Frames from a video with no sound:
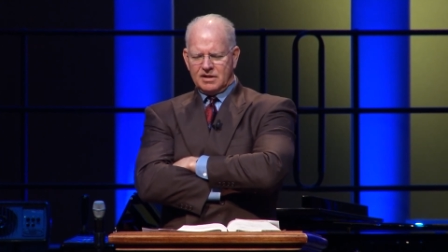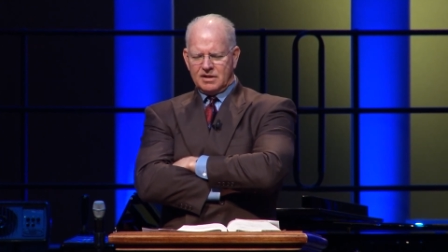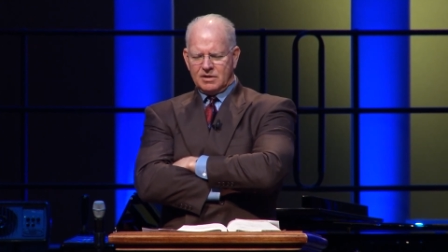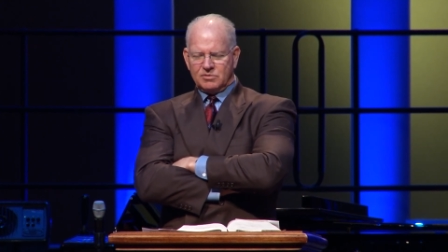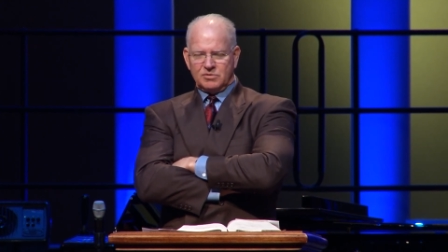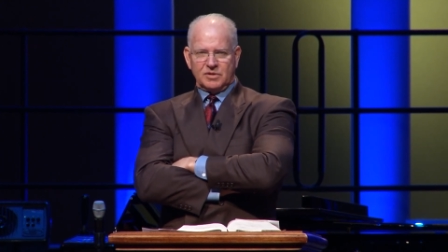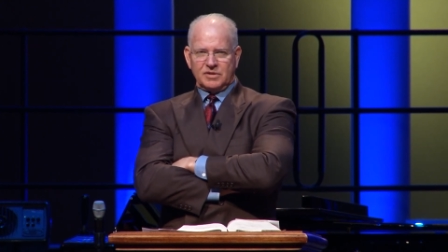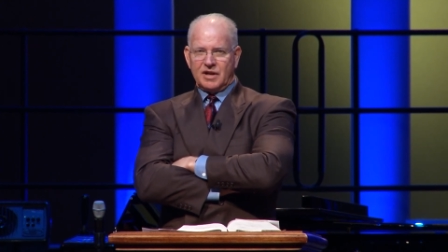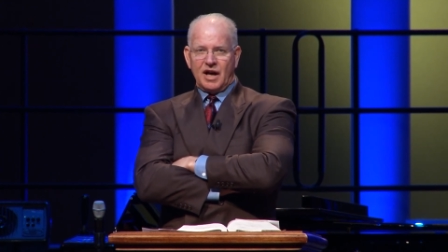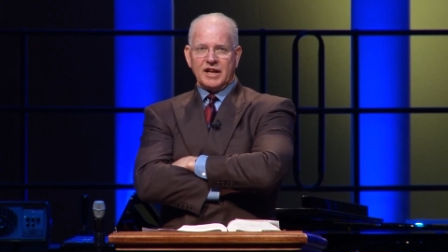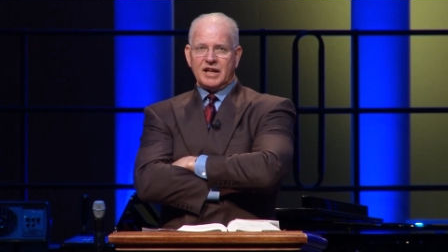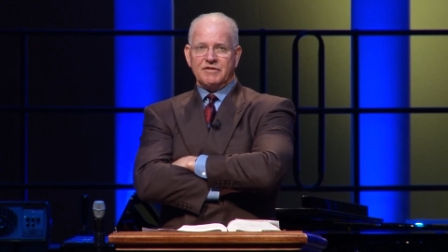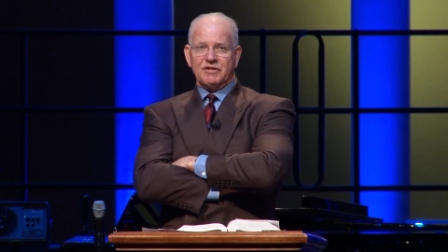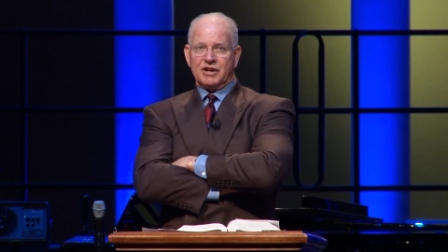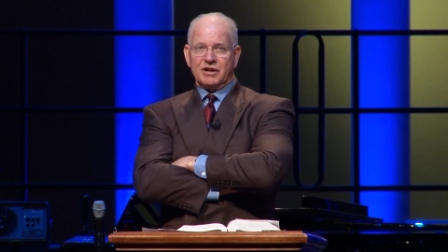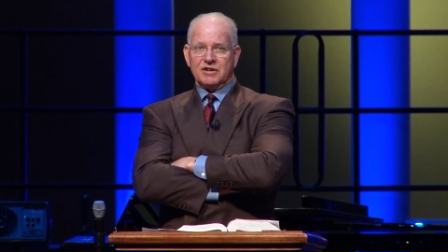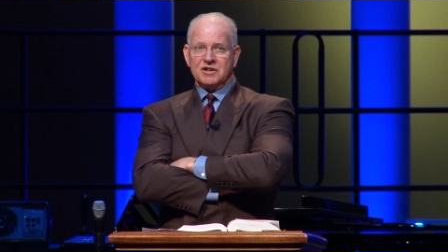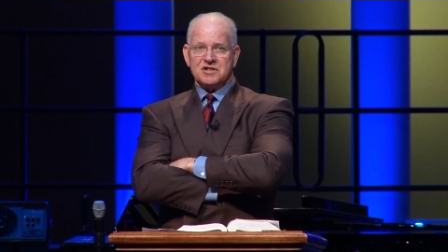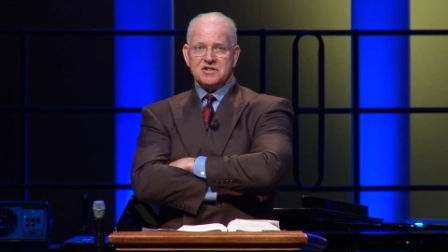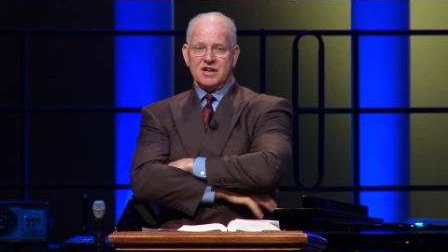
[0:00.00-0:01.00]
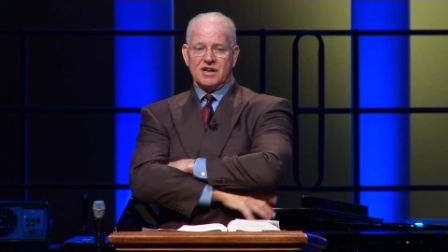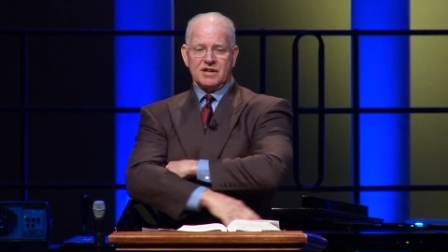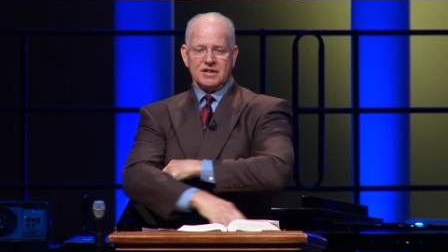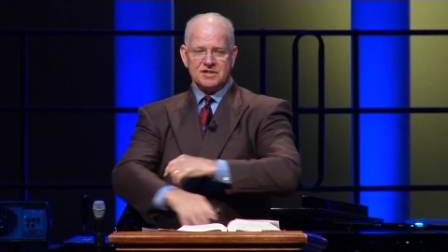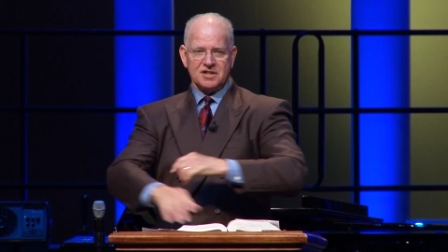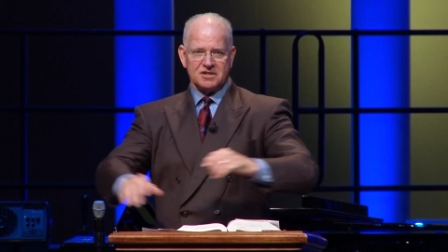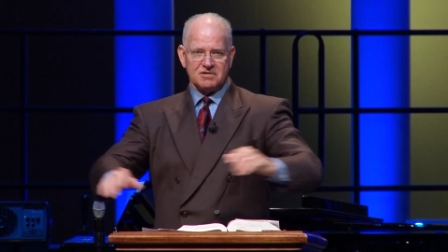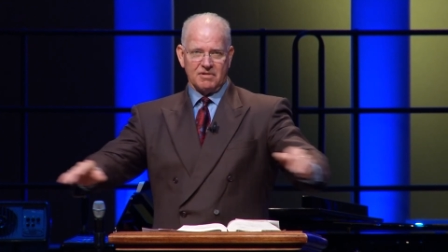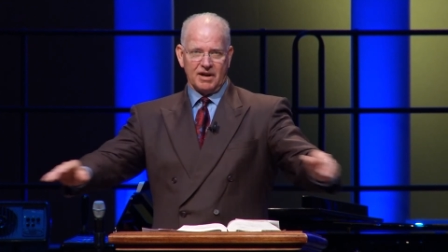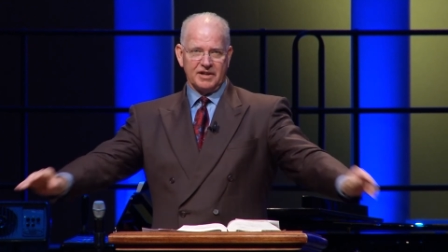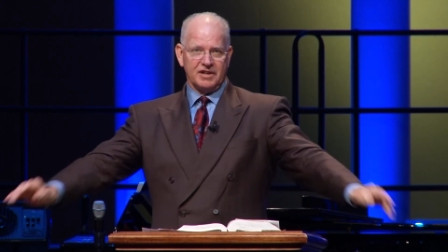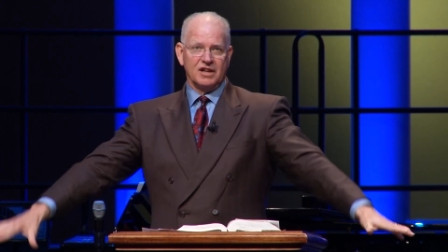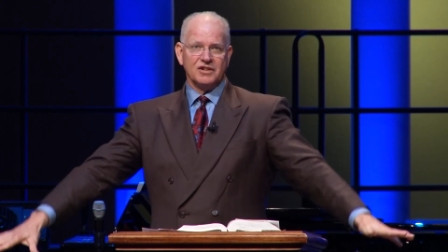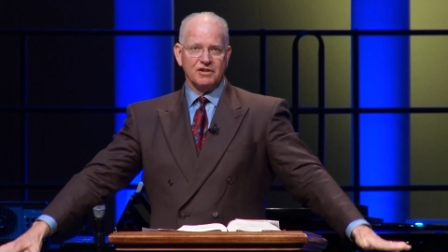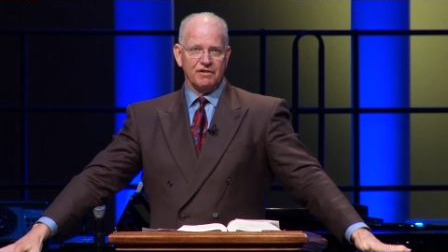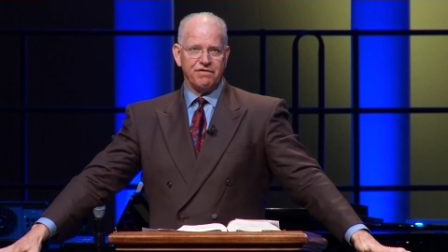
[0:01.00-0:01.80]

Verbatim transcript: Not even on a chair, just right on the